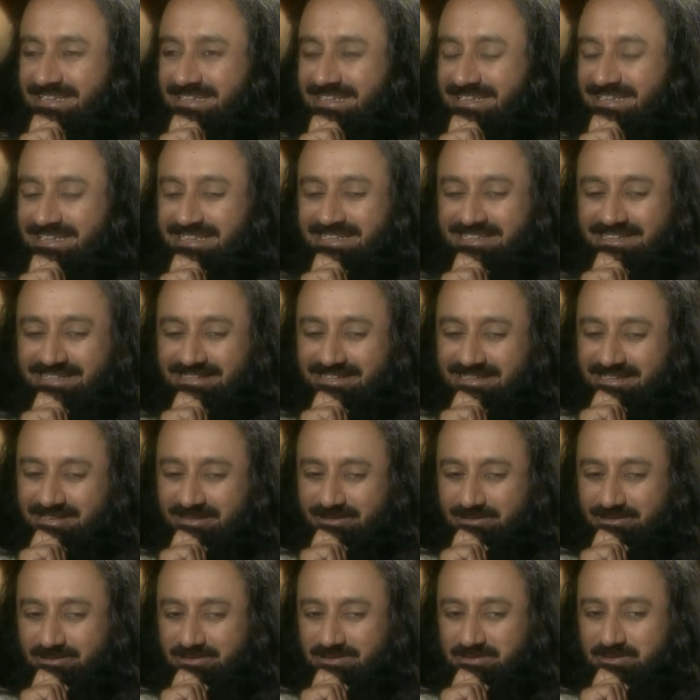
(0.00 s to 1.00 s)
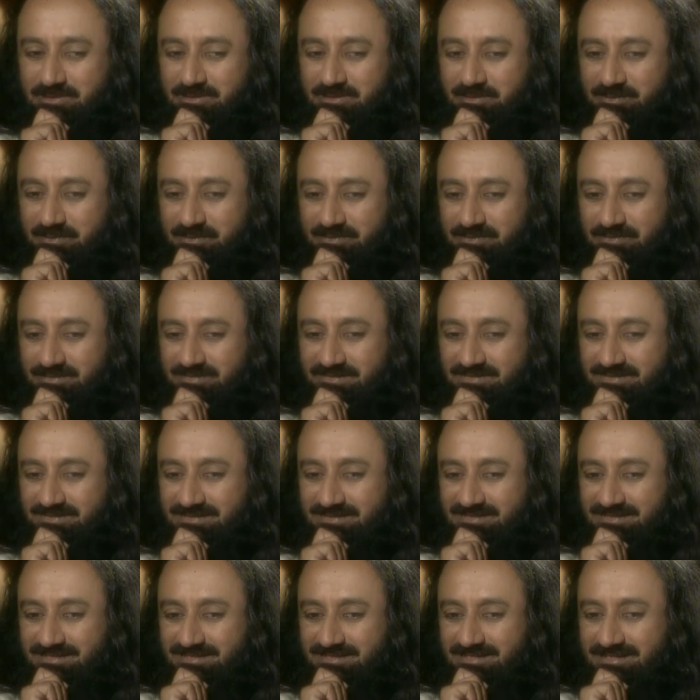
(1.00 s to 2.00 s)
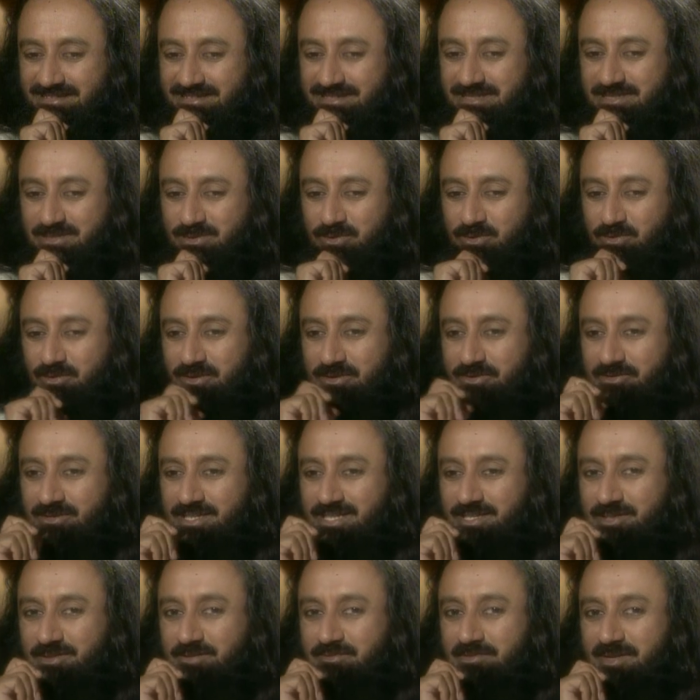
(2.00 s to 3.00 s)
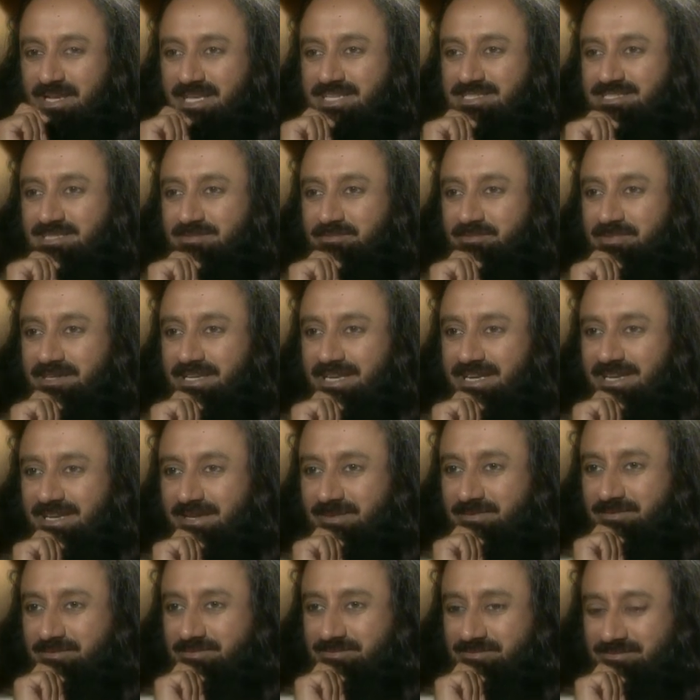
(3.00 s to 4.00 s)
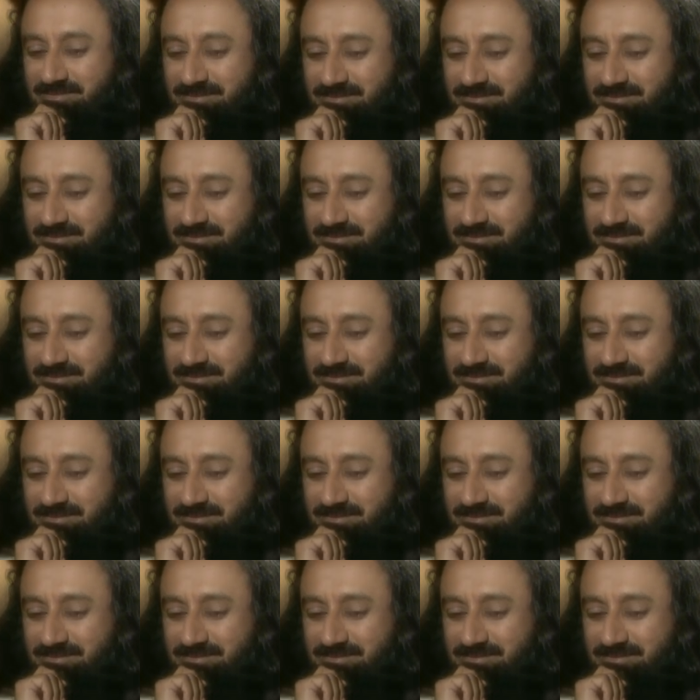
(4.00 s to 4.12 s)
And I used to, in school you need to play some game,